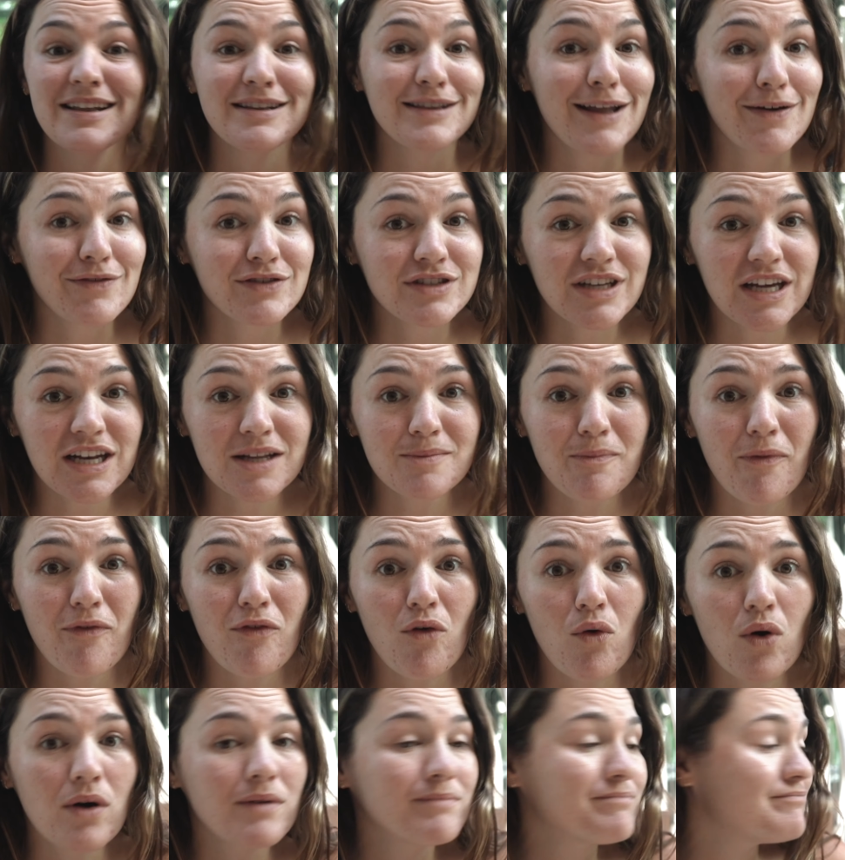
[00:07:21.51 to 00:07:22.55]
Never done it
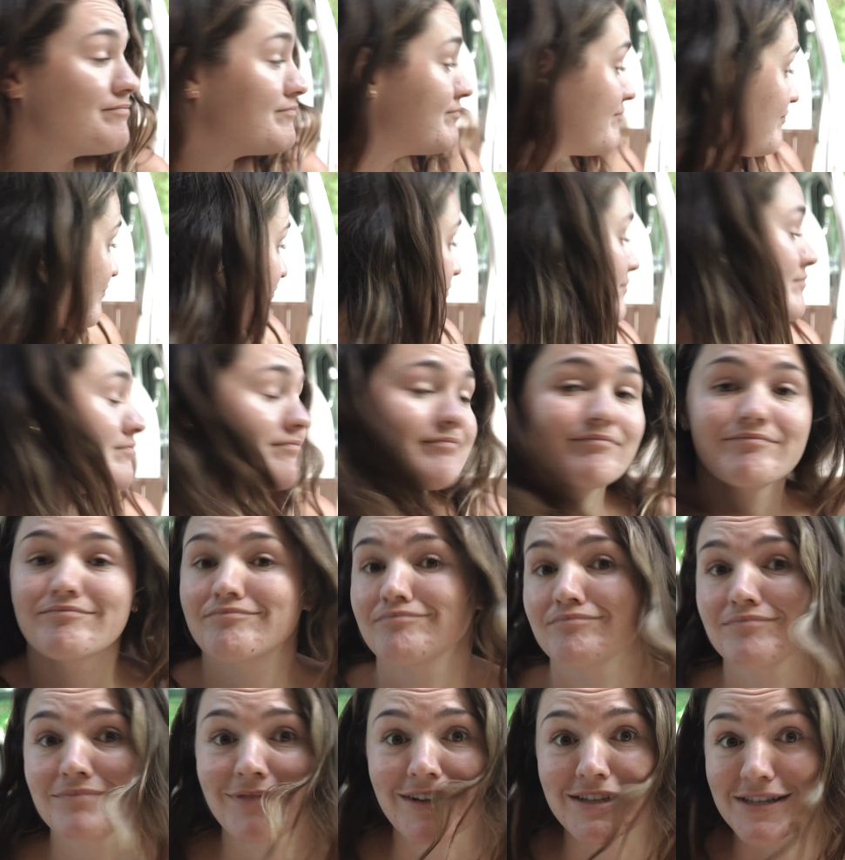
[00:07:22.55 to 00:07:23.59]
before.
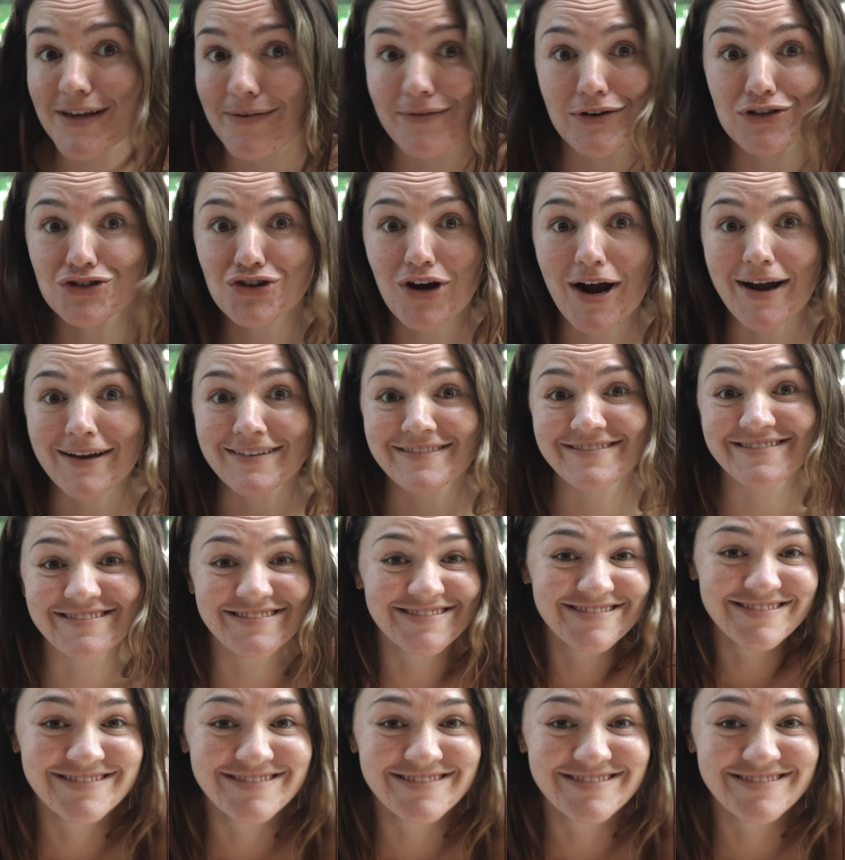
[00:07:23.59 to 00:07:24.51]
Let's give it a try.